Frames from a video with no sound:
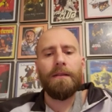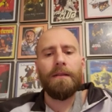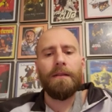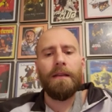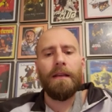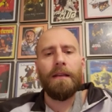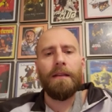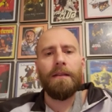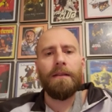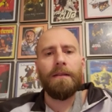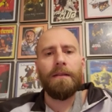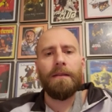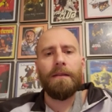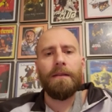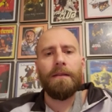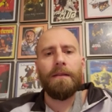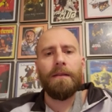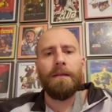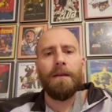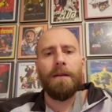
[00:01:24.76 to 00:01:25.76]
they,
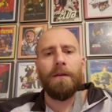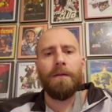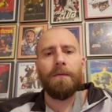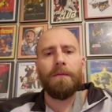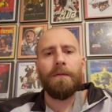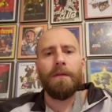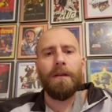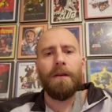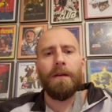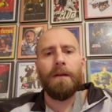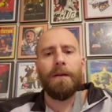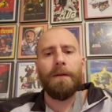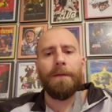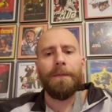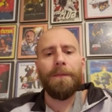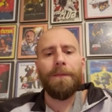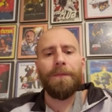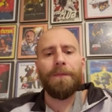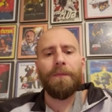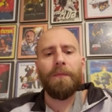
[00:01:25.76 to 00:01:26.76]
you know, uh,
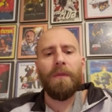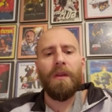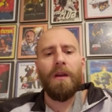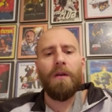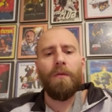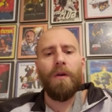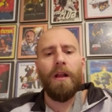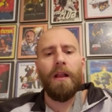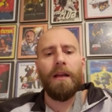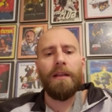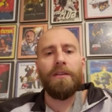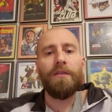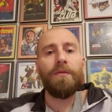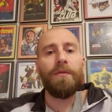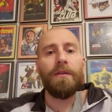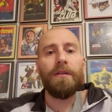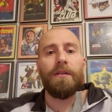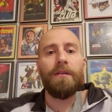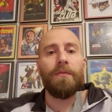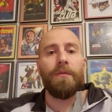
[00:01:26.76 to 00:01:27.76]
while I
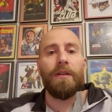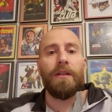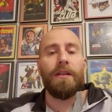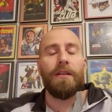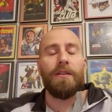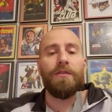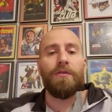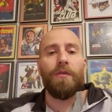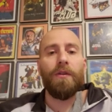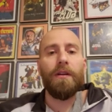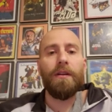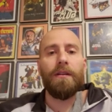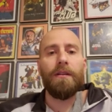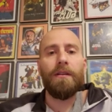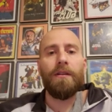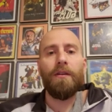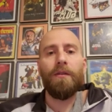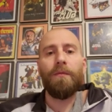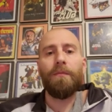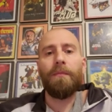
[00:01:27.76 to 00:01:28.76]
do really enjoy,
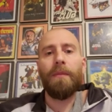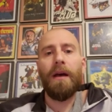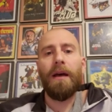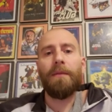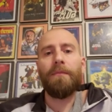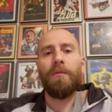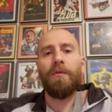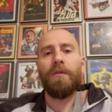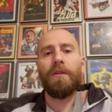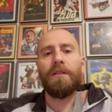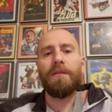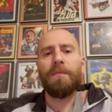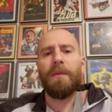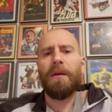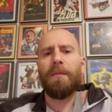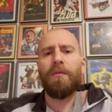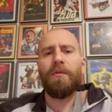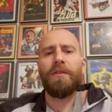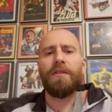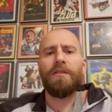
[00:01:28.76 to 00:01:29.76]
you know, Bad Boys,
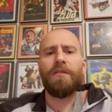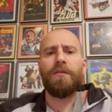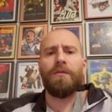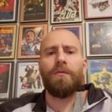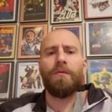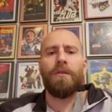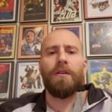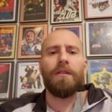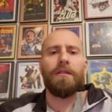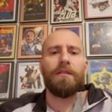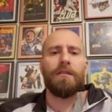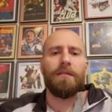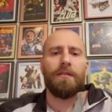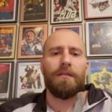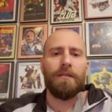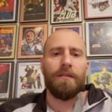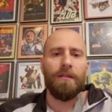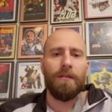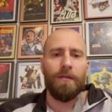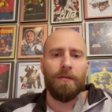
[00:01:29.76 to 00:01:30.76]
Bad Boys 2
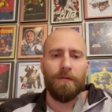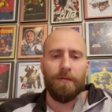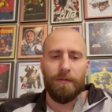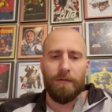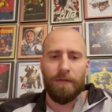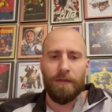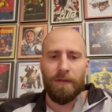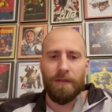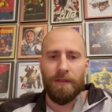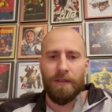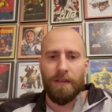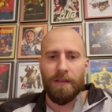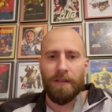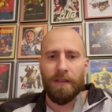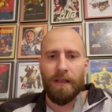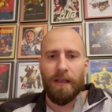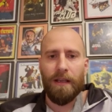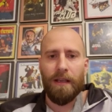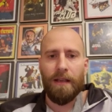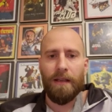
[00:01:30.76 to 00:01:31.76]
was, you know,
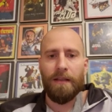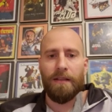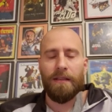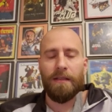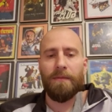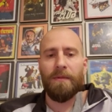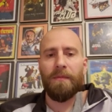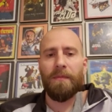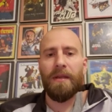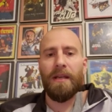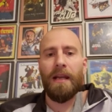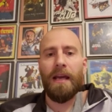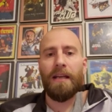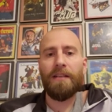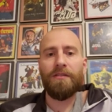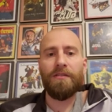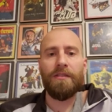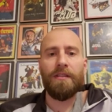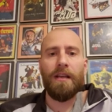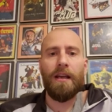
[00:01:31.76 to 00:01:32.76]
just a seemed to be an
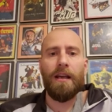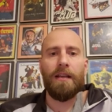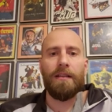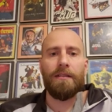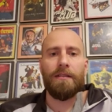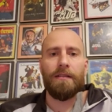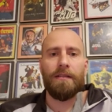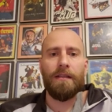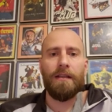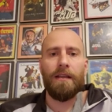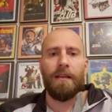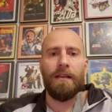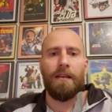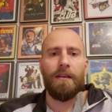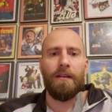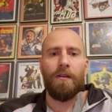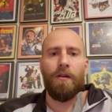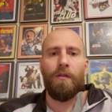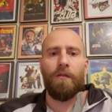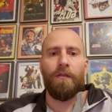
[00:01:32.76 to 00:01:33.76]
exercise
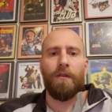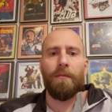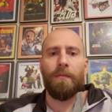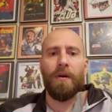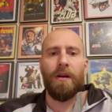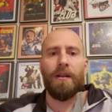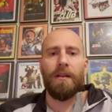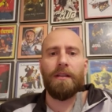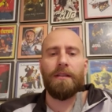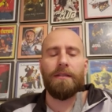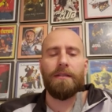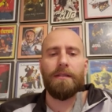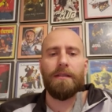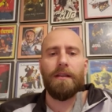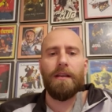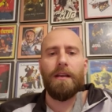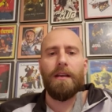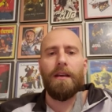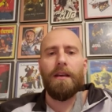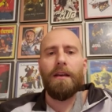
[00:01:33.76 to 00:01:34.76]
in overabundance.
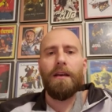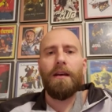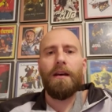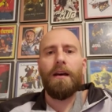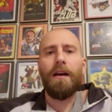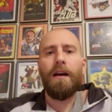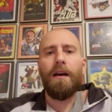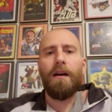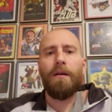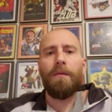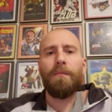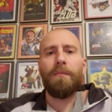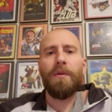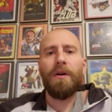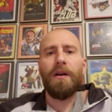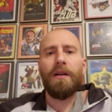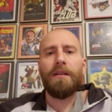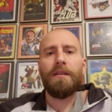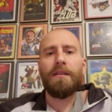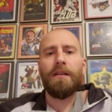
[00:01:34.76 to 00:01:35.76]
Uh,
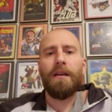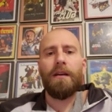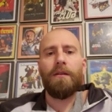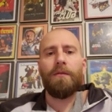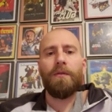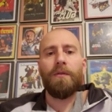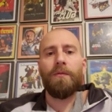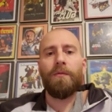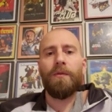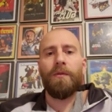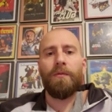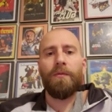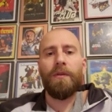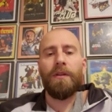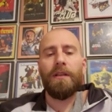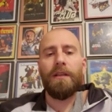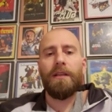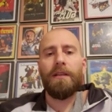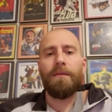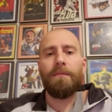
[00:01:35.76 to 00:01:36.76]
but uh, what, what
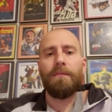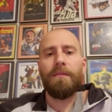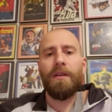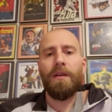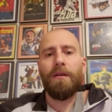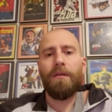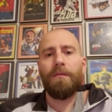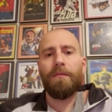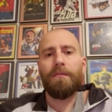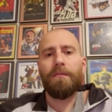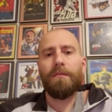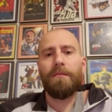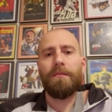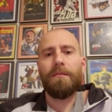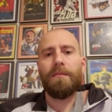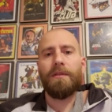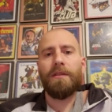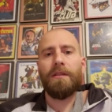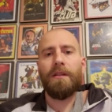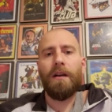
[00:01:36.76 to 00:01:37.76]
really, you know,
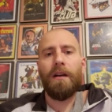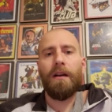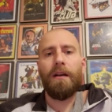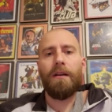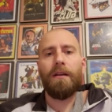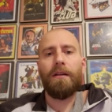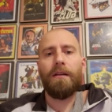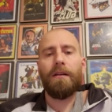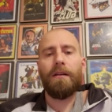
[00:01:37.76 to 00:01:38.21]
stuck